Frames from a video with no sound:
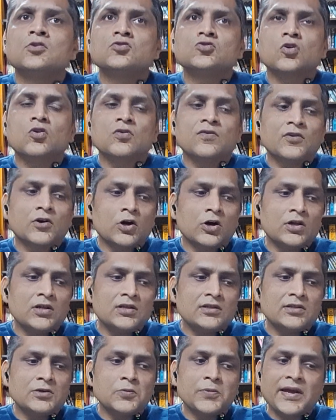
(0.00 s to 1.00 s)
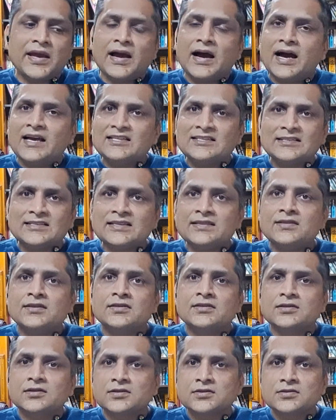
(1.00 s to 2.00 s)
So overall, the way I see
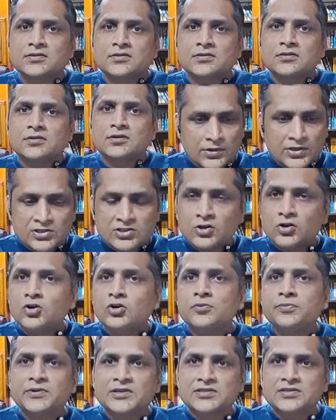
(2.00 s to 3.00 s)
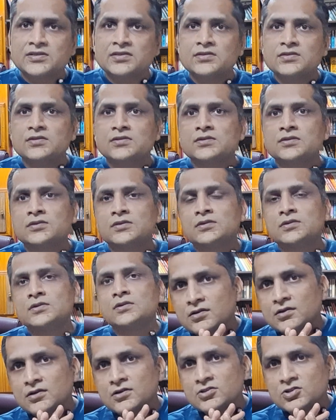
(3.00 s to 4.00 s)
this is, it's a good business.
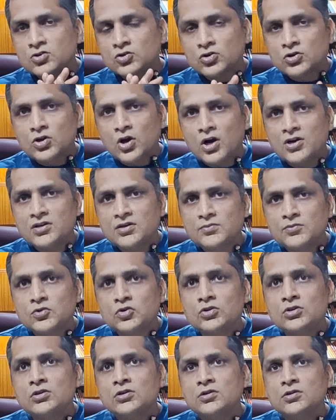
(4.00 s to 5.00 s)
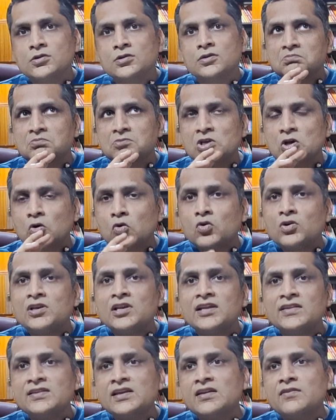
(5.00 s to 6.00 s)
It's a good order book. The
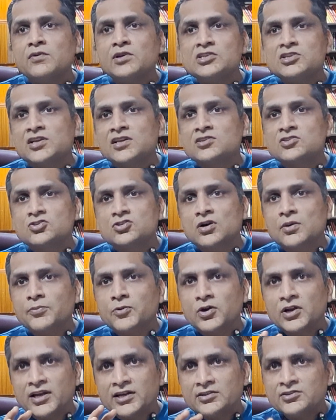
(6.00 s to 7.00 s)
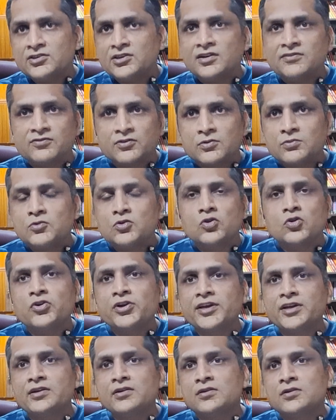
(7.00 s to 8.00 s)
only thing which can stop Olectra from
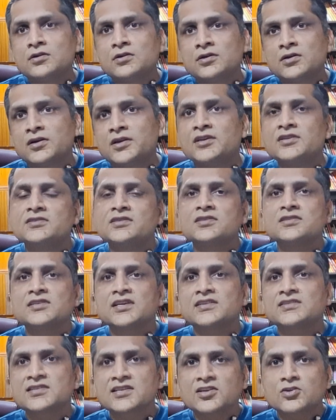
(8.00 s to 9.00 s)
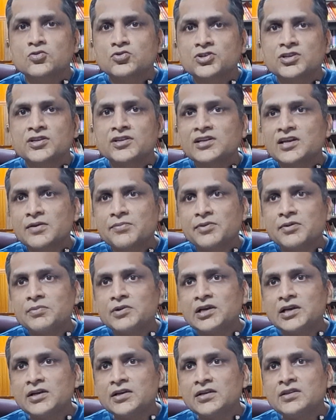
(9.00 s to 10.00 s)
growing is its execution
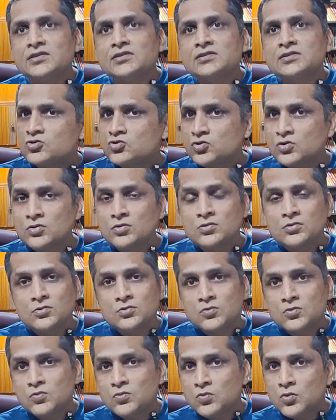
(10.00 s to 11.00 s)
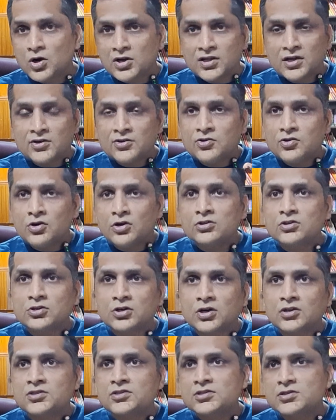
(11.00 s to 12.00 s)
capabilities. So what are your
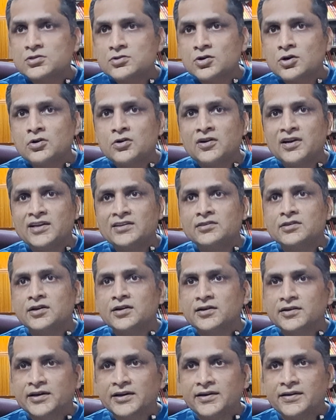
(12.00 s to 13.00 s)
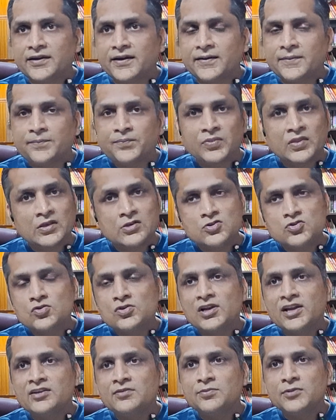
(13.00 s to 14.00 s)
thoughts on Olectra Green?
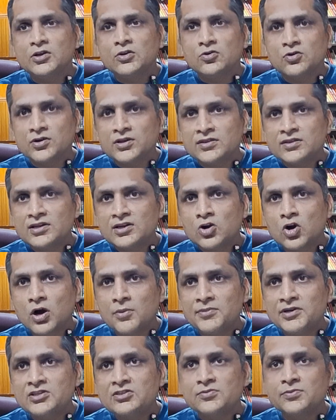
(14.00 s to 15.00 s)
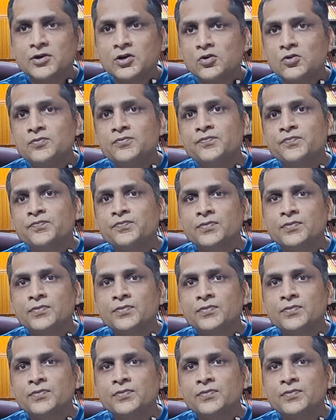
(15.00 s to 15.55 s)
Do let me know in the comments below.